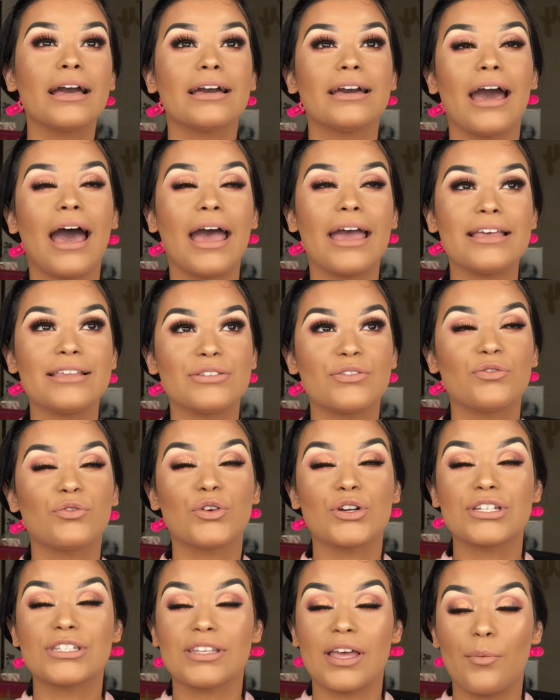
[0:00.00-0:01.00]
Guys,
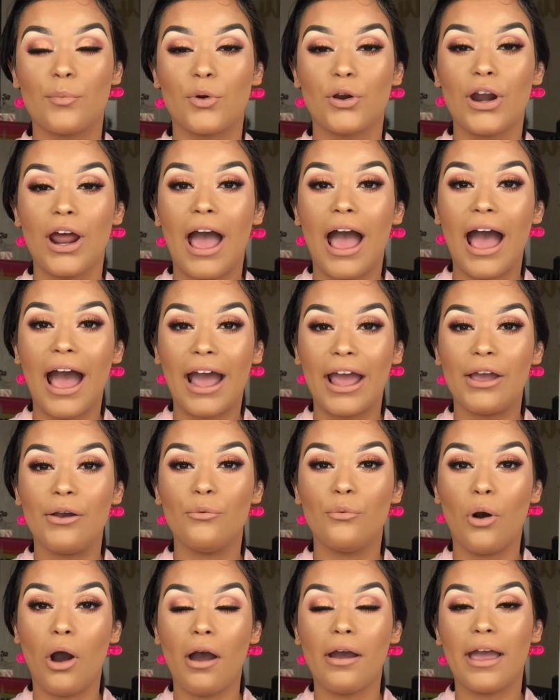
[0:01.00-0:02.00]
for summer I
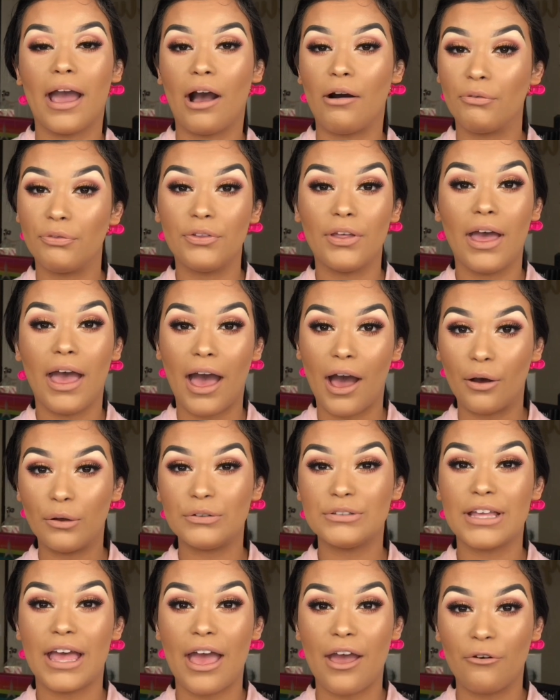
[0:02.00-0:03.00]
walk out the
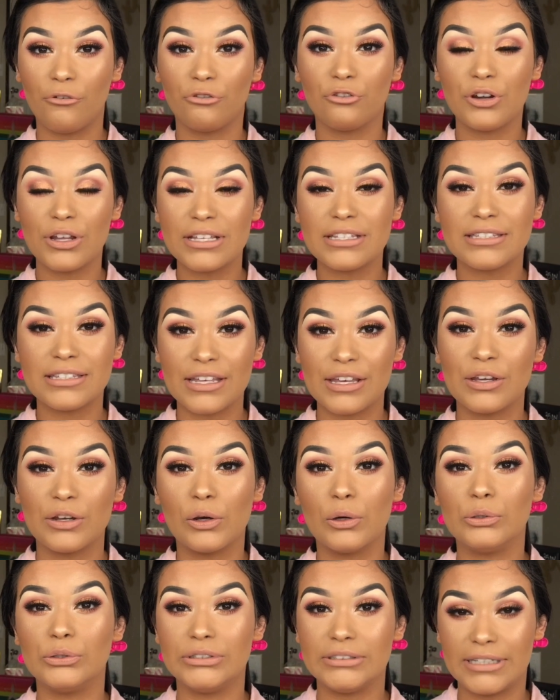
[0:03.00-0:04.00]
house every
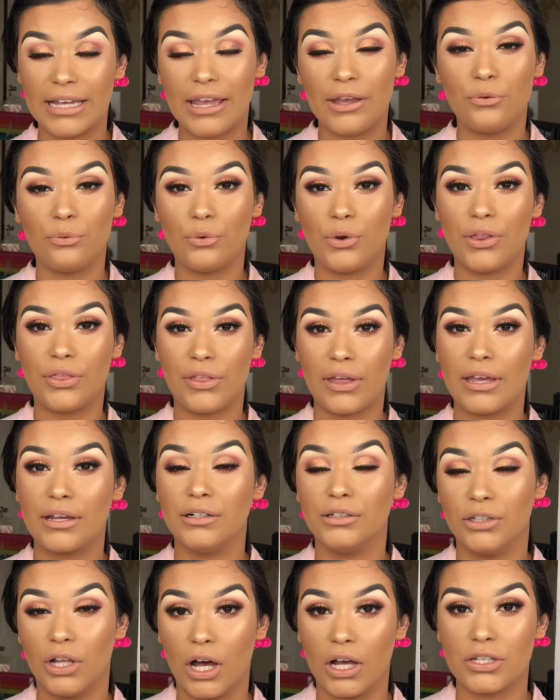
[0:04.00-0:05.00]
single day with a
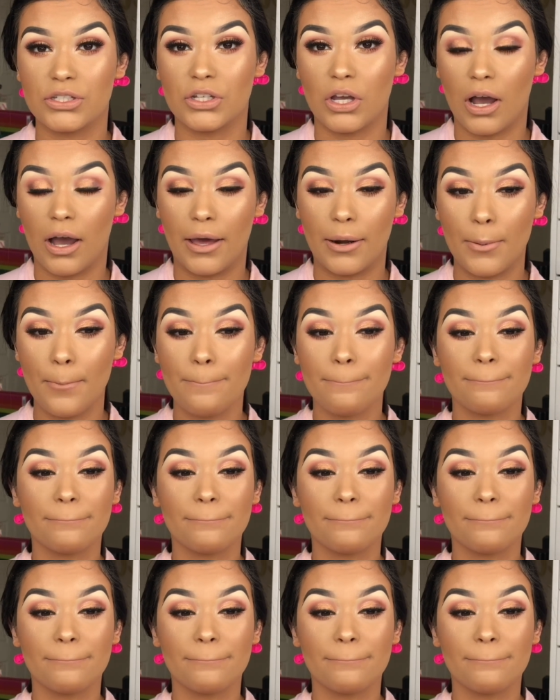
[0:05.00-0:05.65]
gloss on.